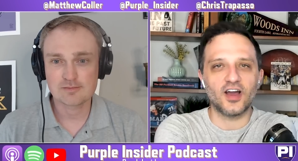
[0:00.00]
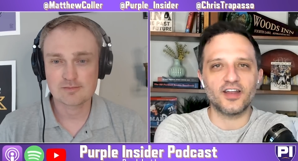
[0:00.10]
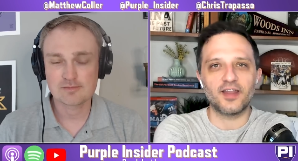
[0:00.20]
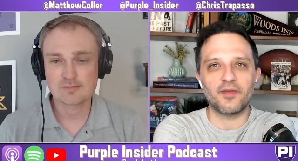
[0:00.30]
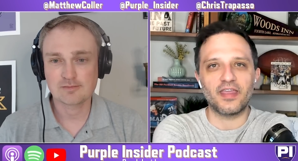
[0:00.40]
Speaker 1: dawned
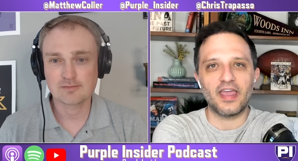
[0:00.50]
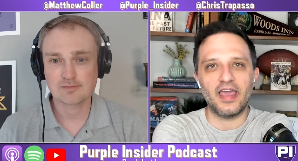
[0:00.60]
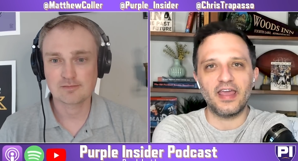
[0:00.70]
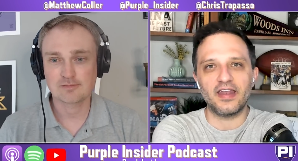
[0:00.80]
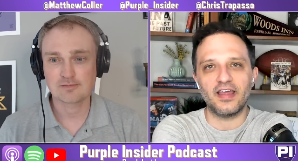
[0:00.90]
on me,
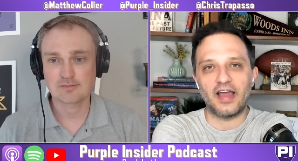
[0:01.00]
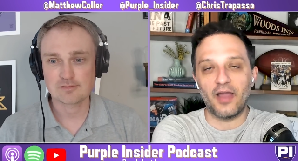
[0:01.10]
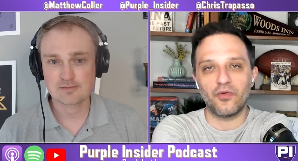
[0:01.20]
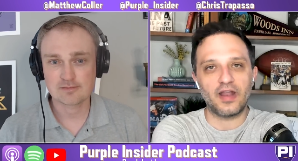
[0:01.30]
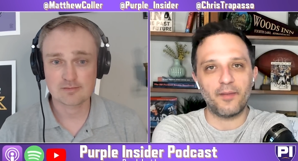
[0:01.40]
and I
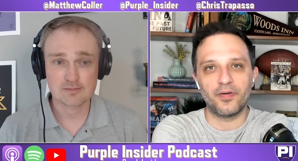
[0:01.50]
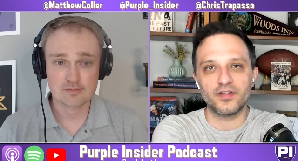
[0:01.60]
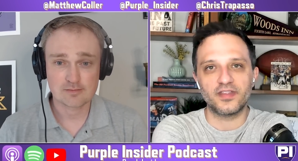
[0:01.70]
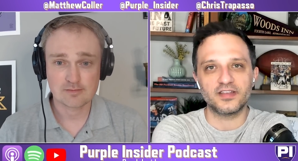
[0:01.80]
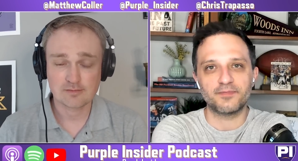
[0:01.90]
would not
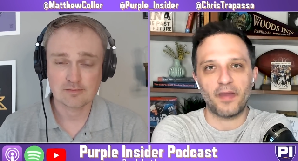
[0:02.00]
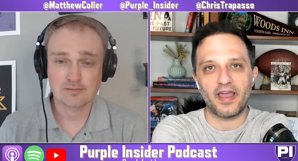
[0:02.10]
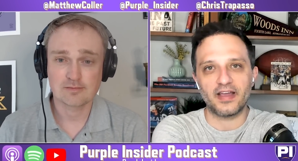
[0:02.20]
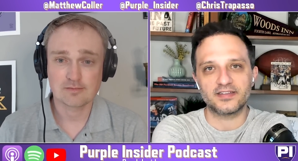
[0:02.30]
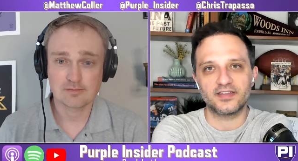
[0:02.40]
put this
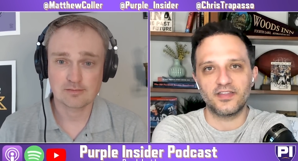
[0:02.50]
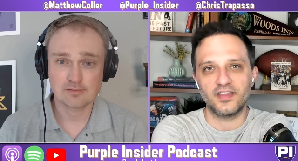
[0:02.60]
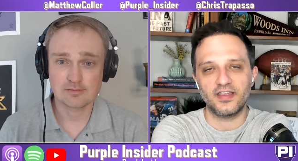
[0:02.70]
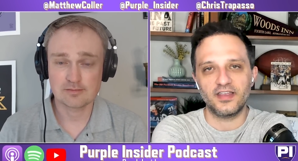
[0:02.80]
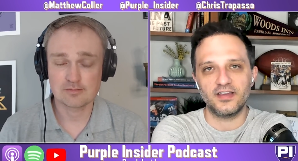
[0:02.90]
past
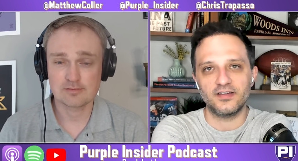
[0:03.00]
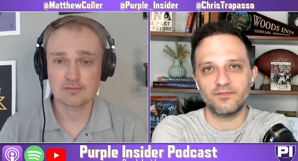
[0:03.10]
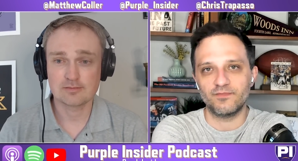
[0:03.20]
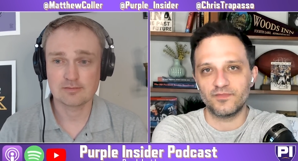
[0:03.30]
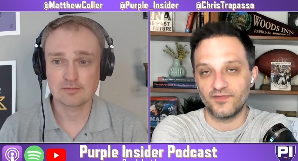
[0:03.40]
the
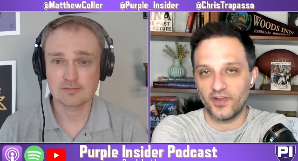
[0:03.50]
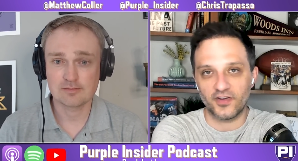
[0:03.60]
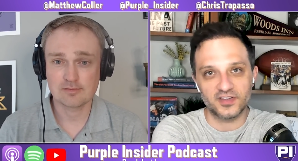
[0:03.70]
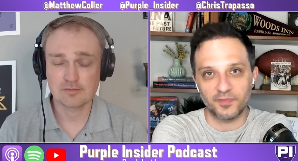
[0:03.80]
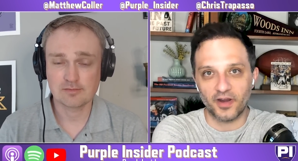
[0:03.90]

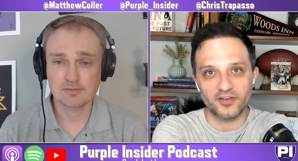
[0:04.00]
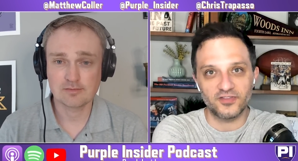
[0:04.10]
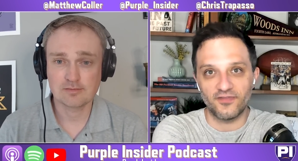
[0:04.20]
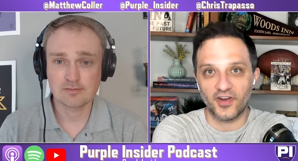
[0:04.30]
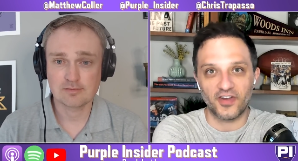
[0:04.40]
very smart,
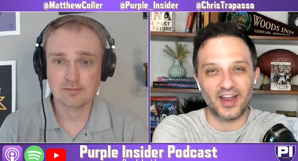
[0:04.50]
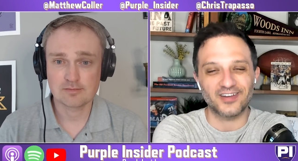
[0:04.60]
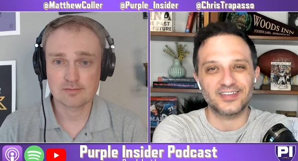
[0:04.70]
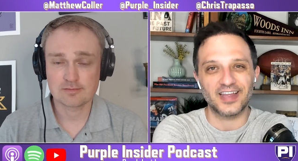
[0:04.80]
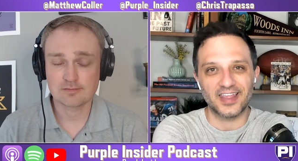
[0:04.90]
very
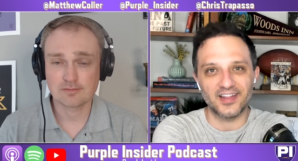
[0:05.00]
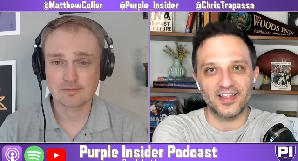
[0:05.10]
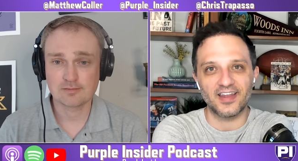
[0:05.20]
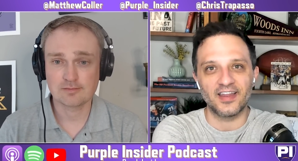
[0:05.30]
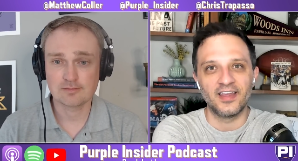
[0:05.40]

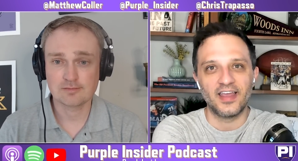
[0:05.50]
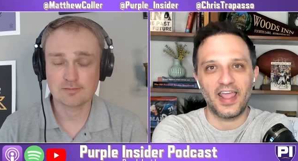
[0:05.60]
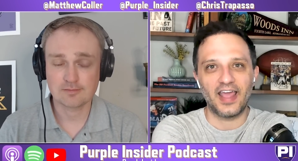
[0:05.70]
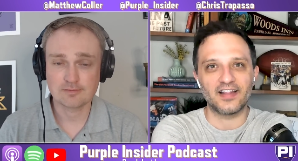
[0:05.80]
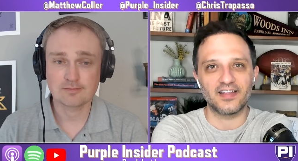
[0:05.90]
articulate
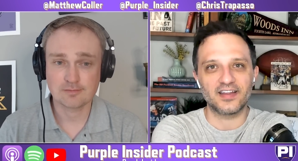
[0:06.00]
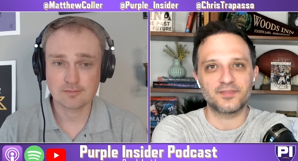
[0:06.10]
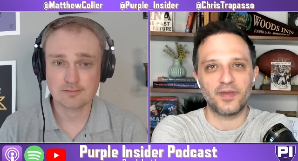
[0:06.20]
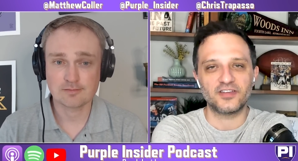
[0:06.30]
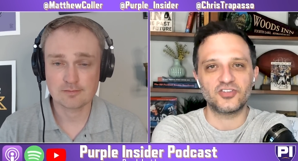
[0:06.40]
analytics
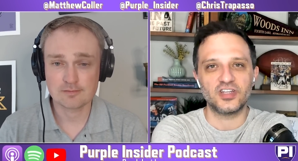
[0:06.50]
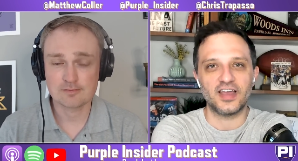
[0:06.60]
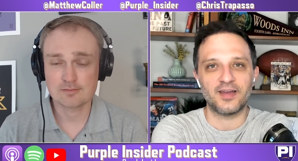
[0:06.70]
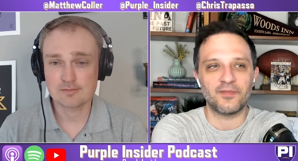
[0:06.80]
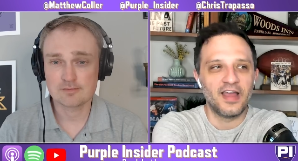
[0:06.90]
based
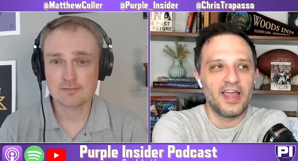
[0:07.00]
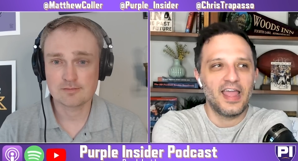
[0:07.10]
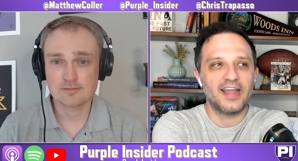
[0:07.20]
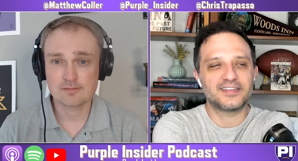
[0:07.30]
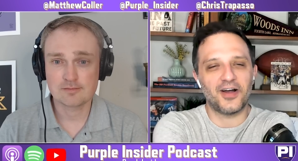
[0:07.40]
GM
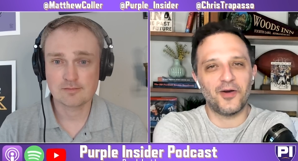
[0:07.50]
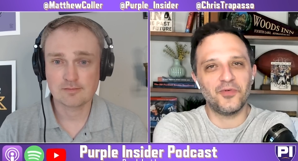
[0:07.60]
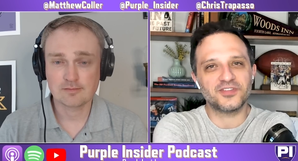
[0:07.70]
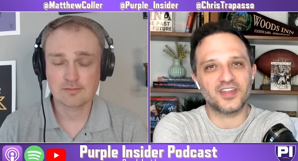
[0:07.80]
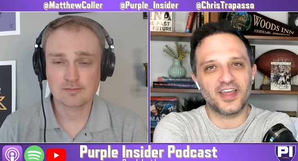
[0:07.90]
it's
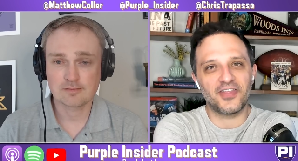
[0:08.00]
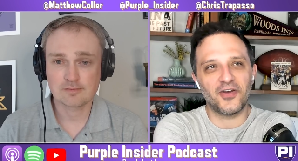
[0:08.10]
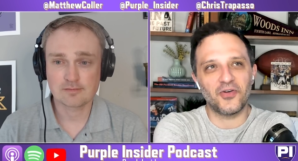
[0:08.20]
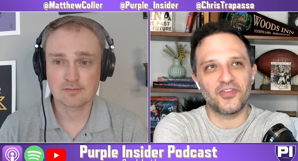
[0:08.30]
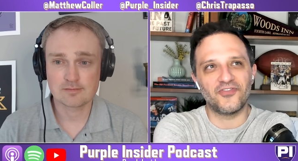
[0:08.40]
almost like
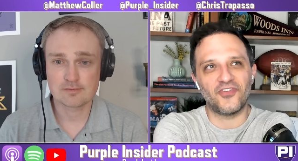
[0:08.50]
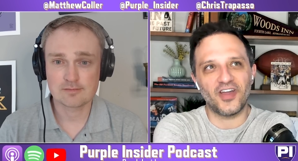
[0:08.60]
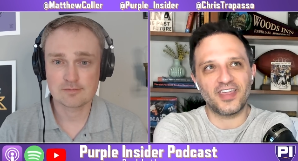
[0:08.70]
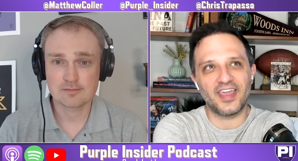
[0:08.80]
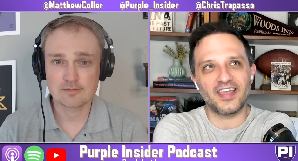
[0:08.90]
though the
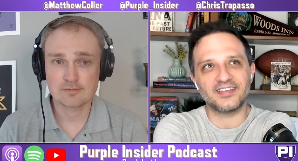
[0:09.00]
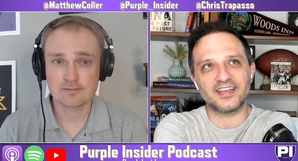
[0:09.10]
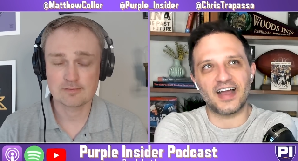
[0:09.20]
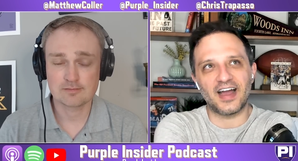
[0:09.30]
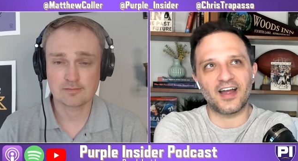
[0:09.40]
Vikings
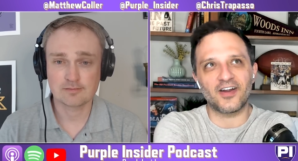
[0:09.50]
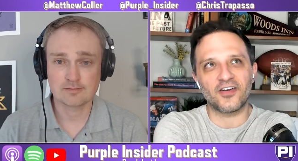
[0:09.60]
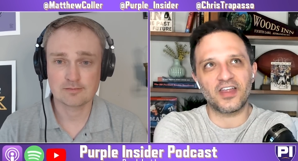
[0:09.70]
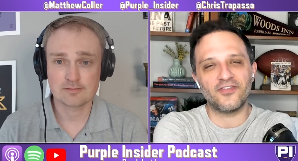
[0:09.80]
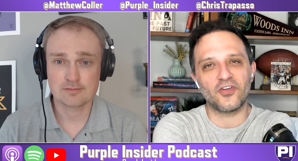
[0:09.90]
are,
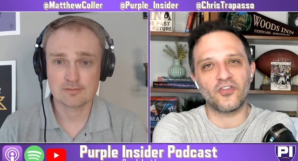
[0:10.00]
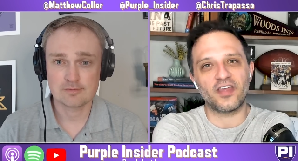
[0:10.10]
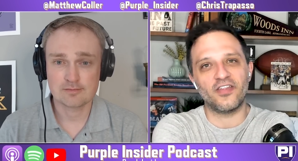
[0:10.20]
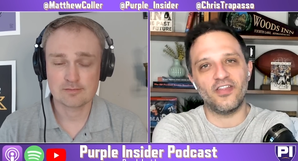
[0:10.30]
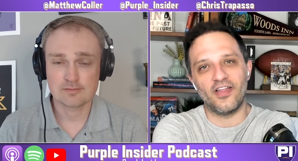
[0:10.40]
even though
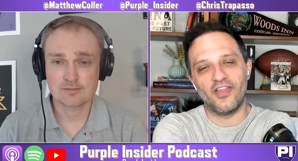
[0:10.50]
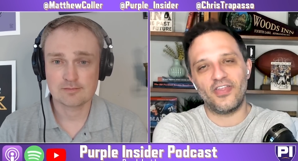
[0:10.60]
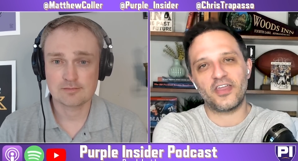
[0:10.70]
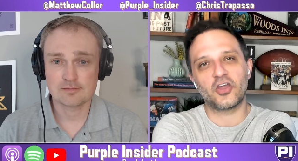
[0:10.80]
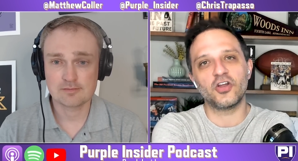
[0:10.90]
they
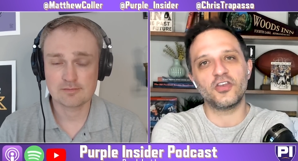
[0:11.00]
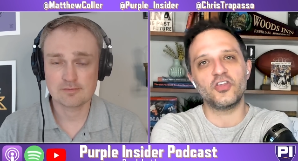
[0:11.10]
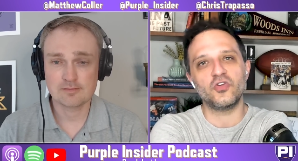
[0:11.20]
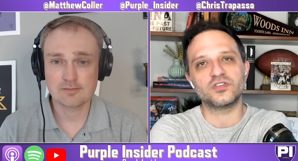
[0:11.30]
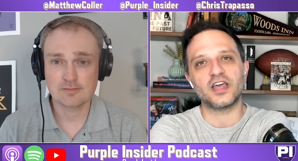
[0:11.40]
they couldn't
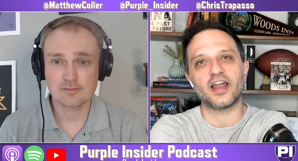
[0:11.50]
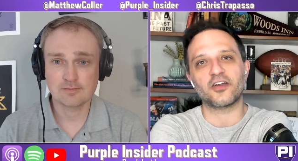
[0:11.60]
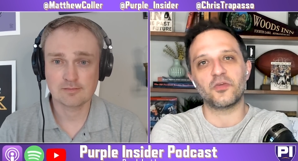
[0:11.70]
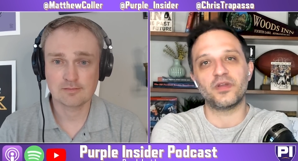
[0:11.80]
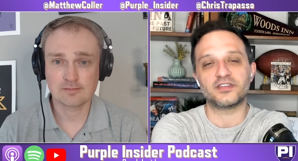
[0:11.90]
use that
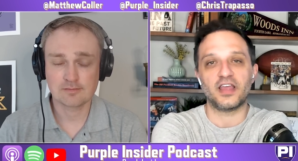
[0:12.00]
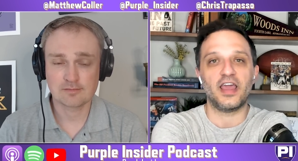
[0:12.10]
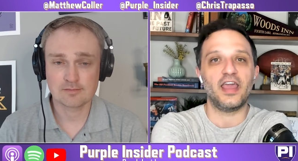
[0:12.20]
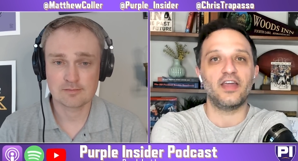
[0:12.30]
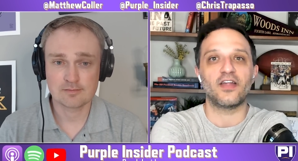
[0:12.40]
argument and say,
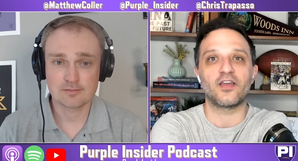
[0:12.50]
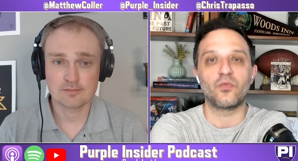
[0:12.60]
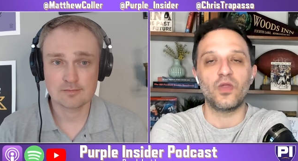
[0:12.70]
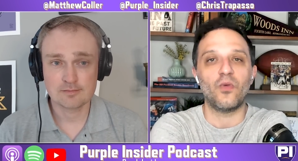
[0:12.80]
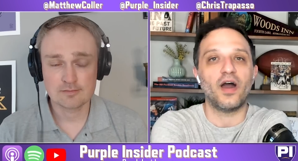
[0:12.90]
hey, like
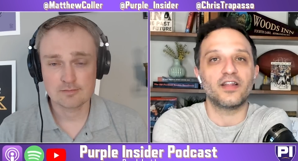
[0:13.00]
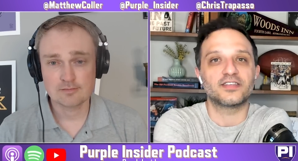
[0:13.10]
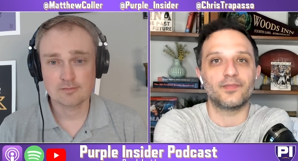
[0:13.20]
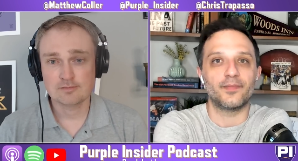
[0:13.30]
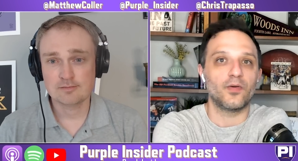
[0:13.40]
we wanted
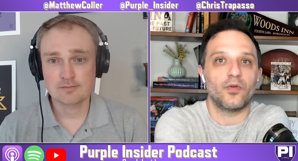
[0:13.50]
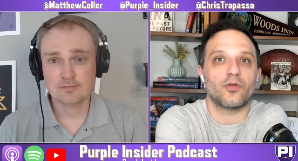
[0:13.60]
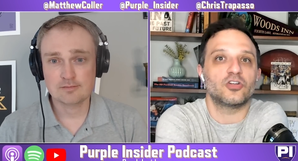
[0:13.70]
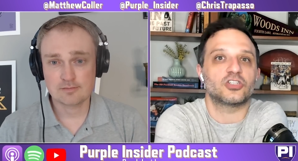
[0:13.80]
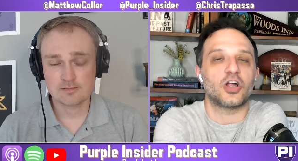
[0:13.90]
someone, but we
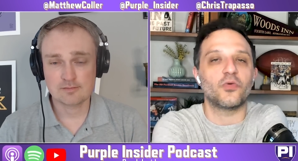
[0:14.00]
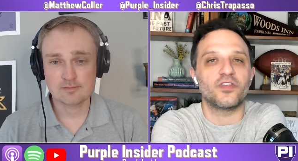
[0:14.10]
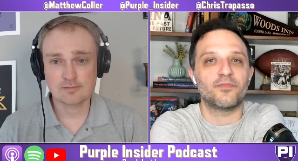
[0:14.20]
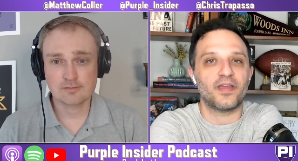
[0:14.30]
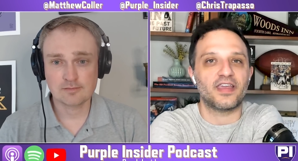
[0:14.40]
were just
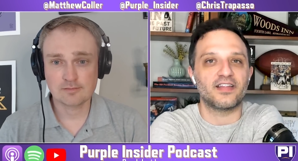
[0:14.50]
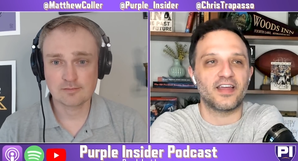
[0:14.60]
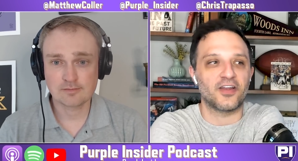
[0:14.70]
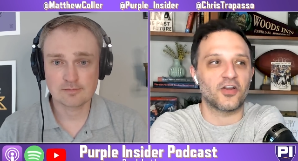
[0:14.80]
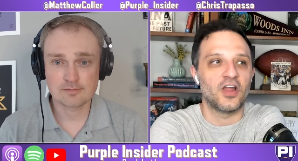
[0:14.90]
always picking
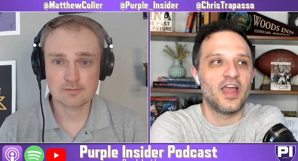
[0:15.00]
later.